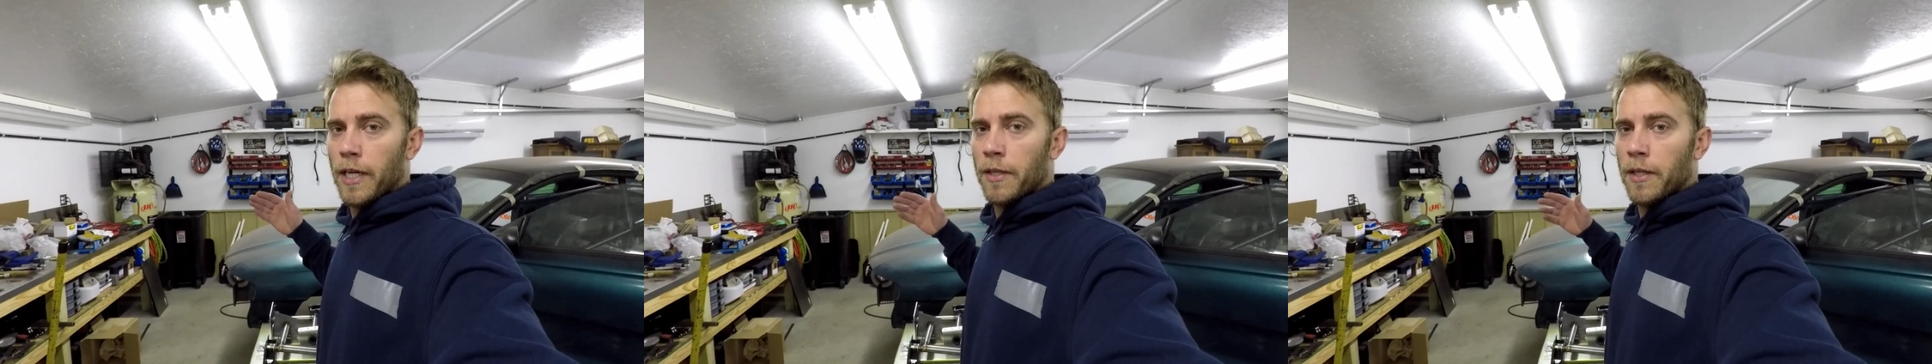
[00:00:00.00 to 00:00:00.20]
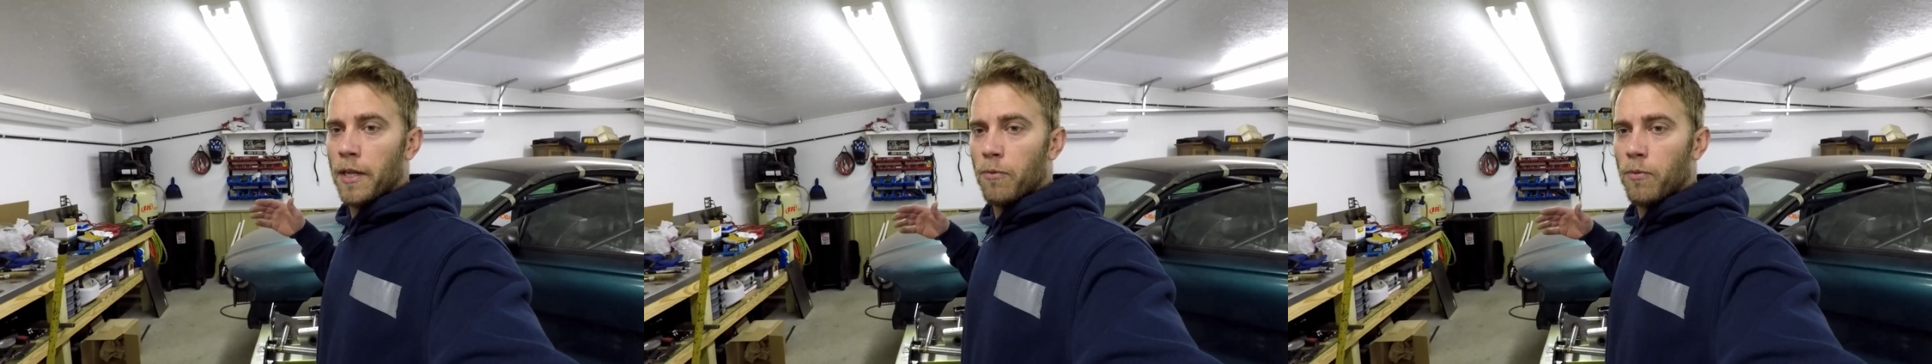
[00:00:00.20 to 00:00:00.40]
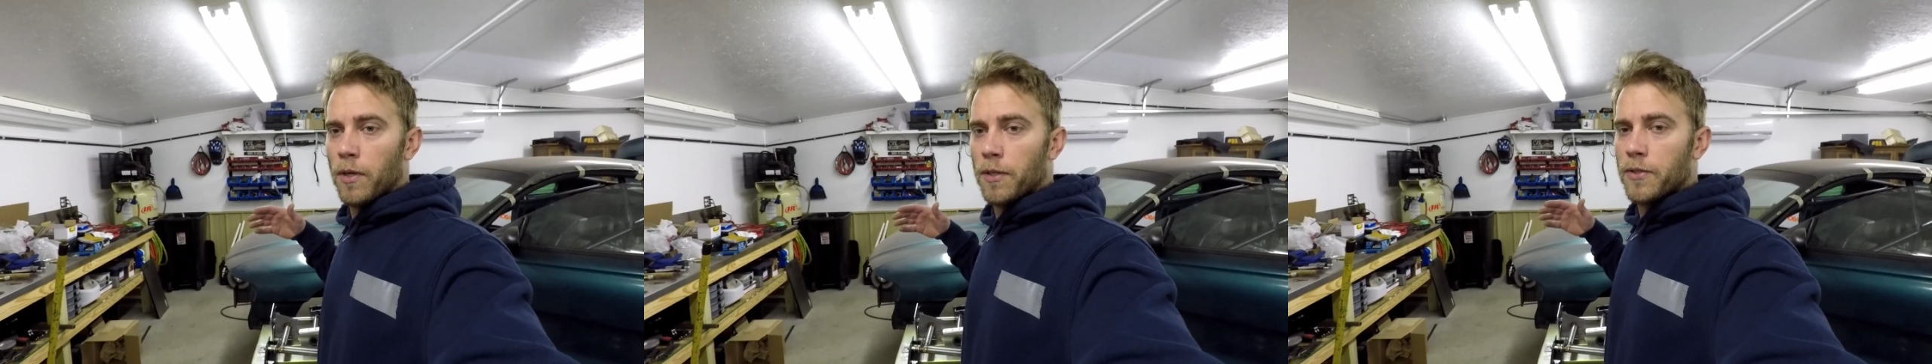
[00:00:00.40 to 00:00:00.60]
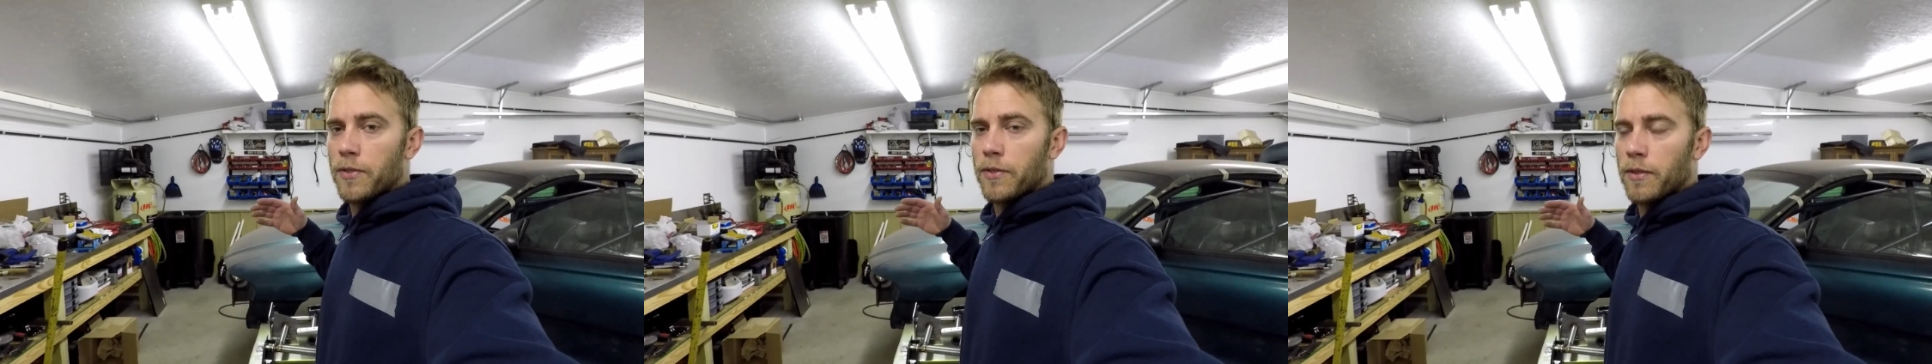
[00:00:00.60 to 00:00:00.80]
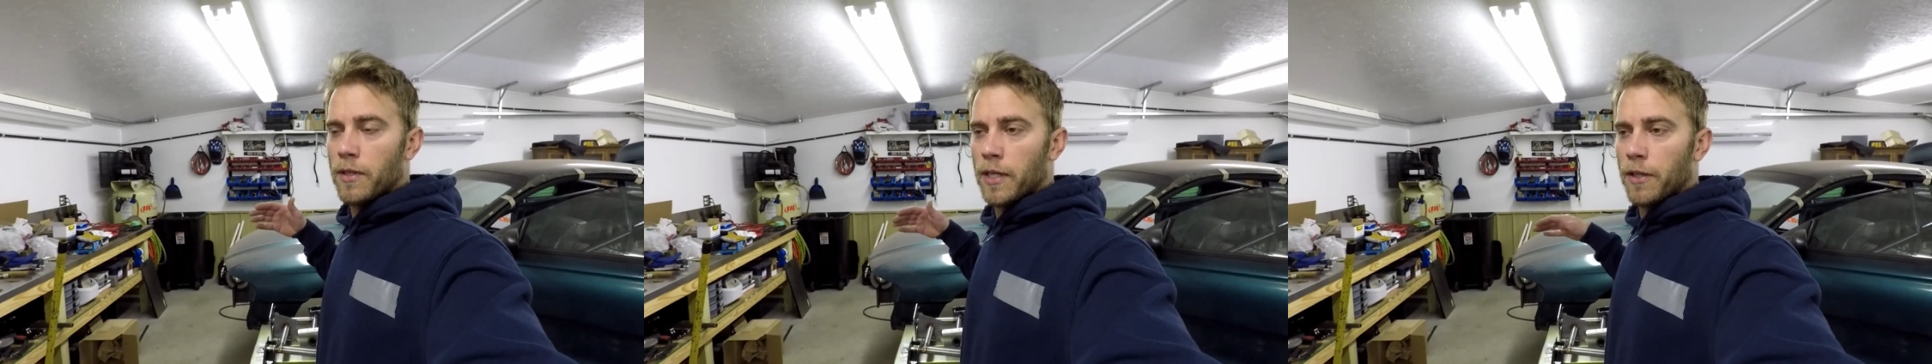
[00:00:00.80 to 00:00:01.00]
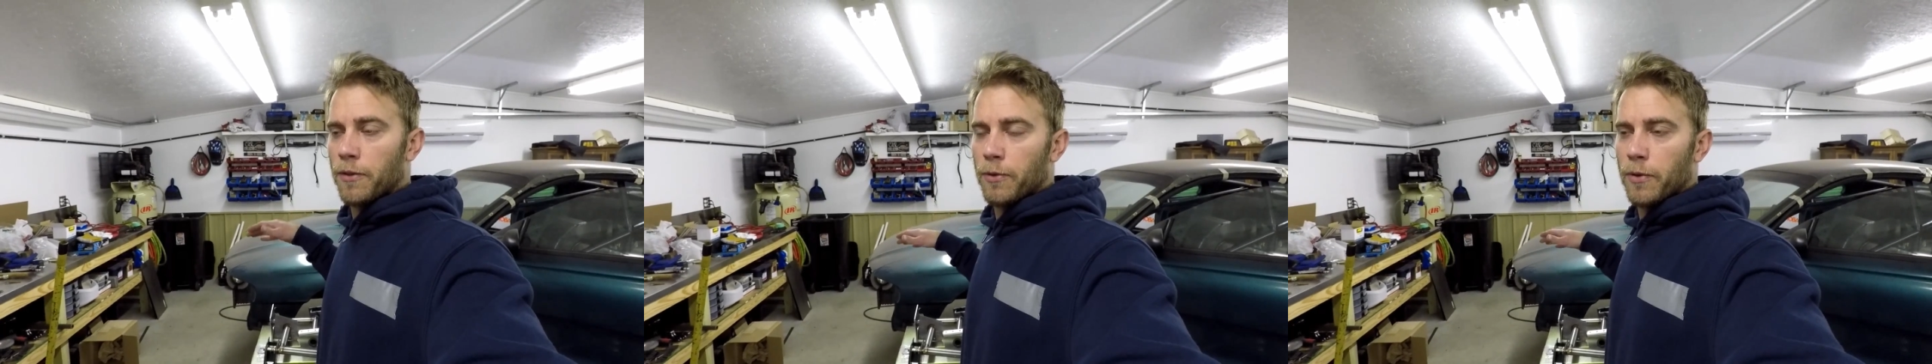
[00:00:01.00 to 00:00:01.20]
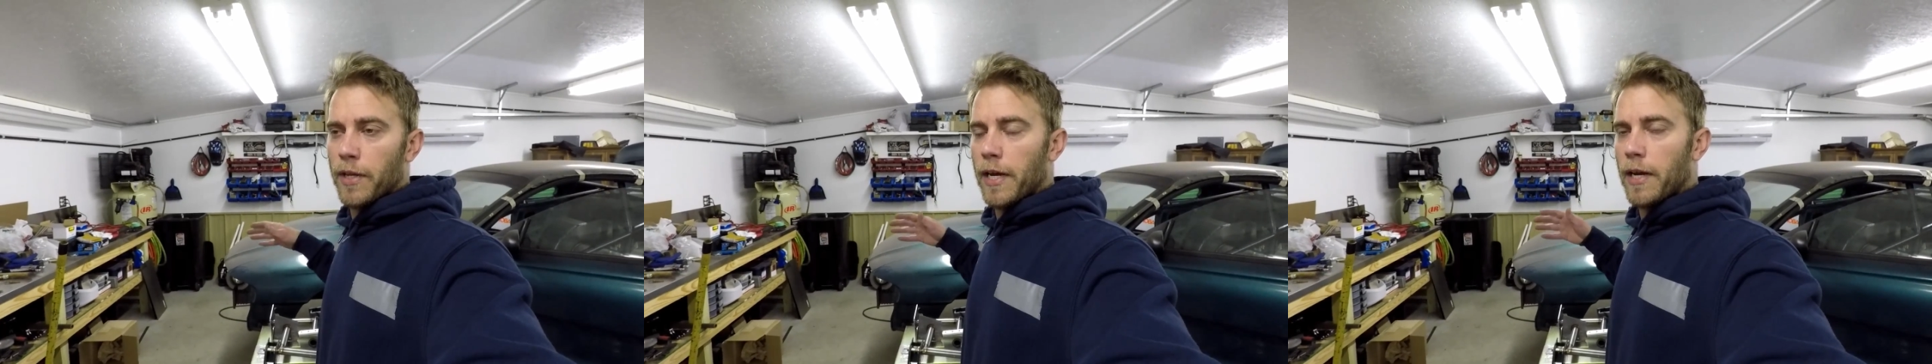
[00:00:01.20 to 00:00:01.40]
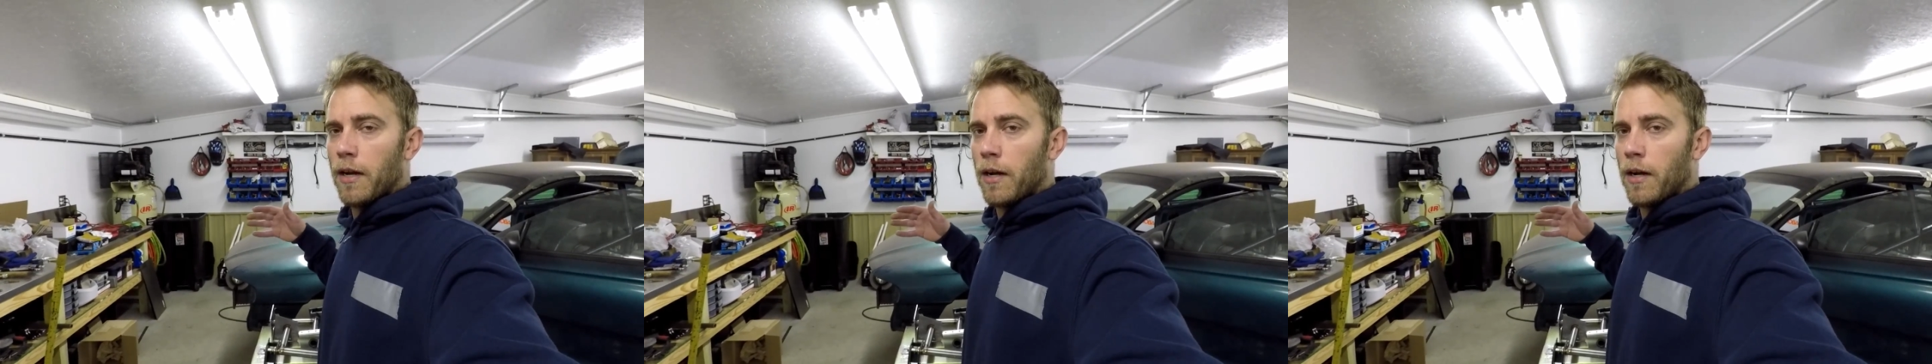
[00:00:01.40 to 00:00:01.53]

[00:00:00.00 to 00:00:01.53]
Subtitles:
Then once I get through that,